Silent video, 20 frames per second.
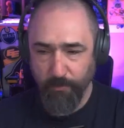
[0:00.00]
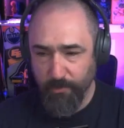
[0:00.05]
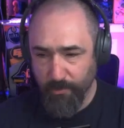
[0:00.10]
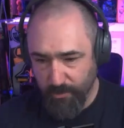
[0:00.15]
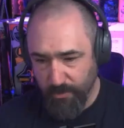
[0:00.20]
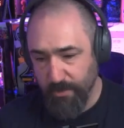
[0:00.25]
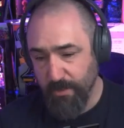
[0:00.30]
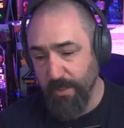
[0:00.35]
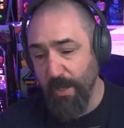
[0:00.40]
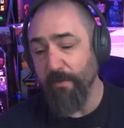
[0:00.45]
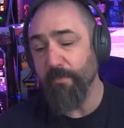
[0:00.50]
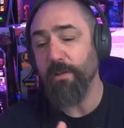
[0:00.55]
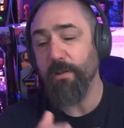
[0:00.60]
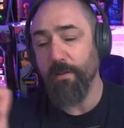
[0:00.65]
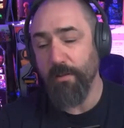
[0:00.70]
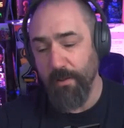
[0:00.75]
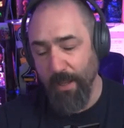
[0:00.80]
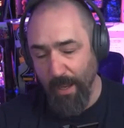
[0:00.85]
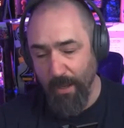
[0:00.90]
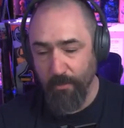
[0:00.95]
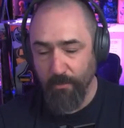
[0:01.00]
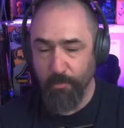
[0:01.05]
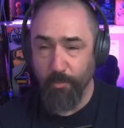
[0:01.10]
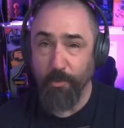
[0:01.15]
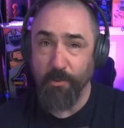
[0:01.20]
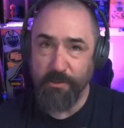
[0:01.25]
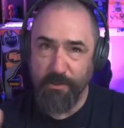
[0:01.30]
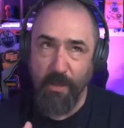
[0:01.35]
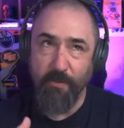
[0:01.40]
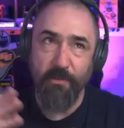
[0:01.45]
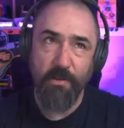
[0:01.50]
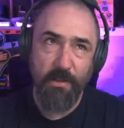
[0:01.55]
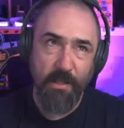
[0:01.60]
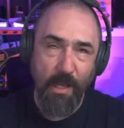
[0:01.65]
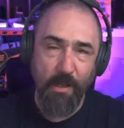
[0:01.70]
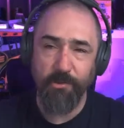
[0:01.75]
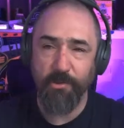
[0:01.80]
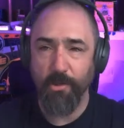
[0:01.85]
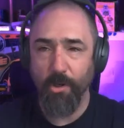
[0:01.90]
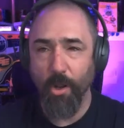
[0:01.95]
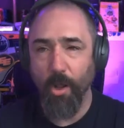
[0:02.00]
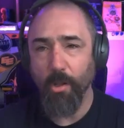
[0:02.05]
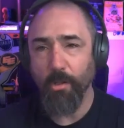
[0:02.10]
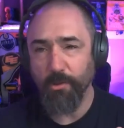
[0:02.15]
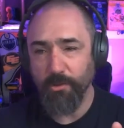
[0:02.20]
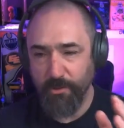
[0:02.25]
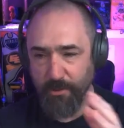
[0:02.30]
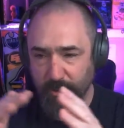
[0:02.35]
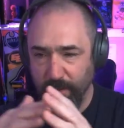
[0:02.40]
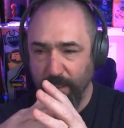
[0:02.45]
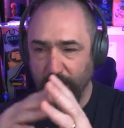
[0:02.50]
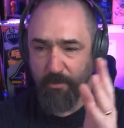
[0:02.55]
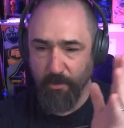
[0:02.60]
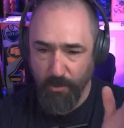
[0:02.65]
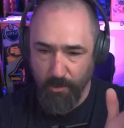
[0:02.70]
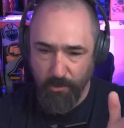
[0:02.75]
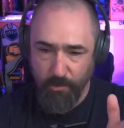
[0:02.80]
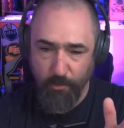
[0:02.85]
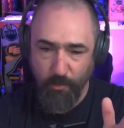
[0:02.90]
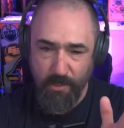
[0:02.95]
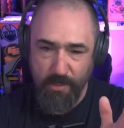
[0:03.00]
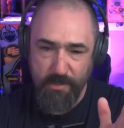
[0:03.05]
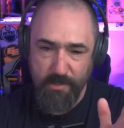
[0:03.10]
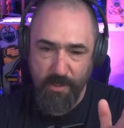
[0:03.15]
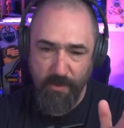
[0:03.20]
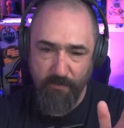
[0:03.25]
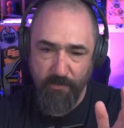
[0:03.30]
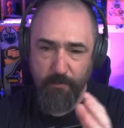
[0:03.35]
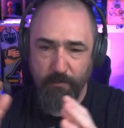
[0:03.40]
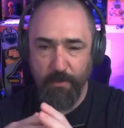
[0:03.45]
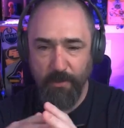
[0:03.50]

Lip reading: $7,000 to get to the 27.